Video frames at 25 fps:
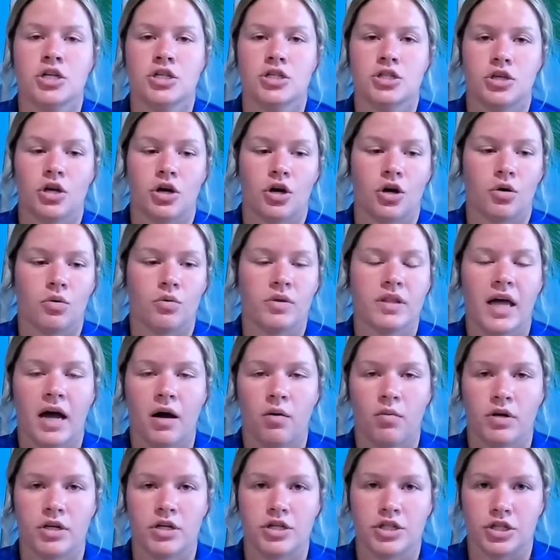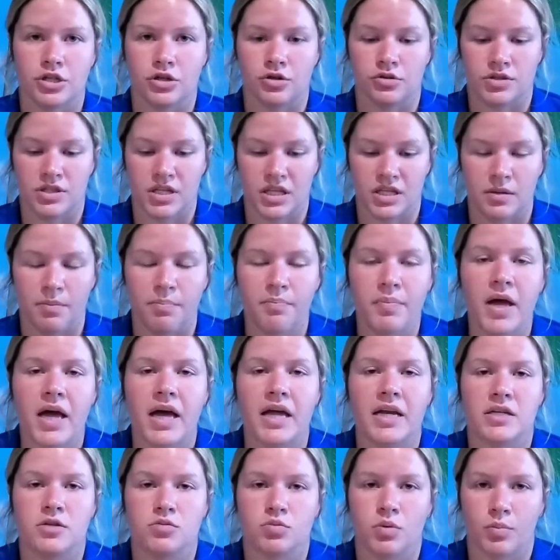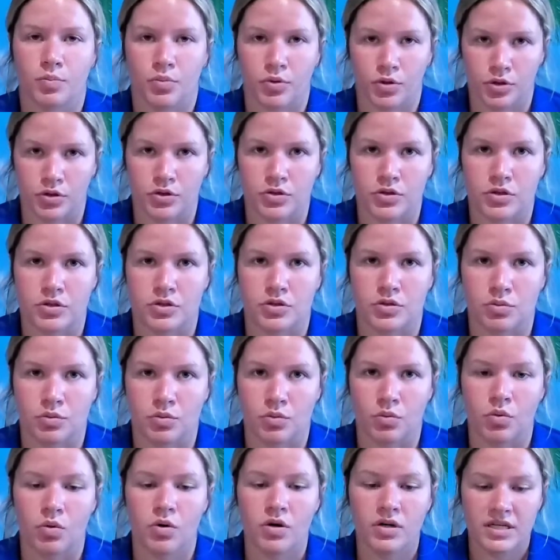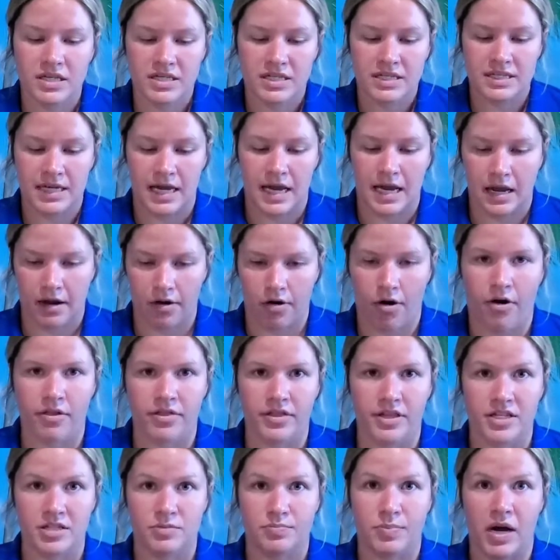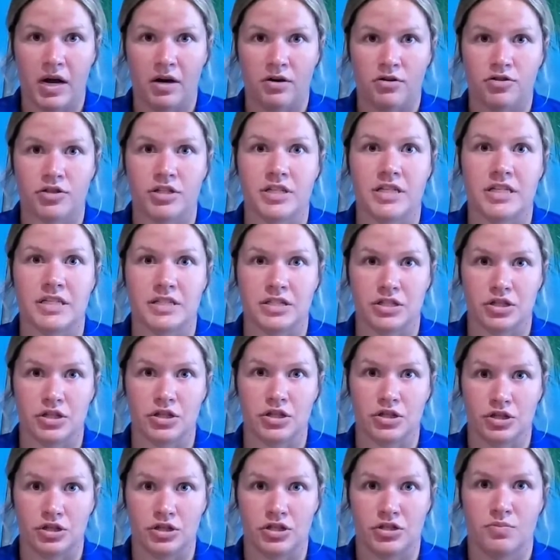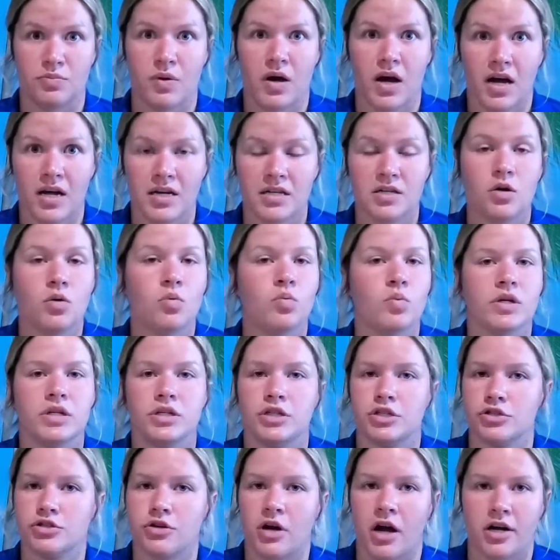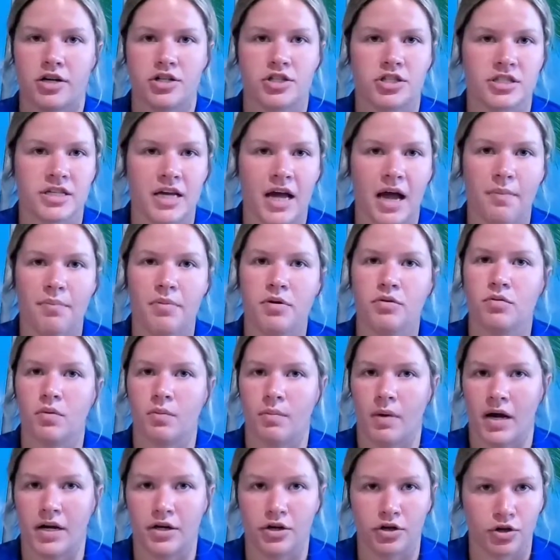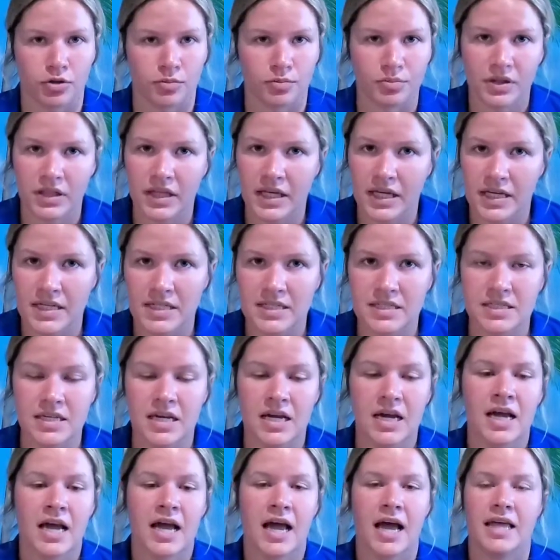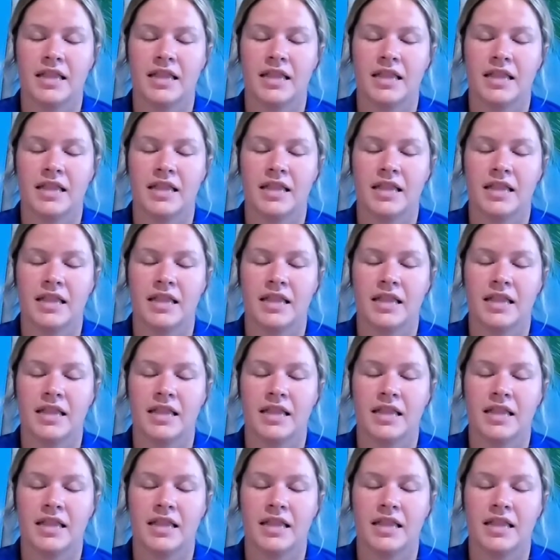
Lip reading: So that way she knows that the bed is what produces the reward. Staying on this boundary is the good spot. When distractions happen, remind her place.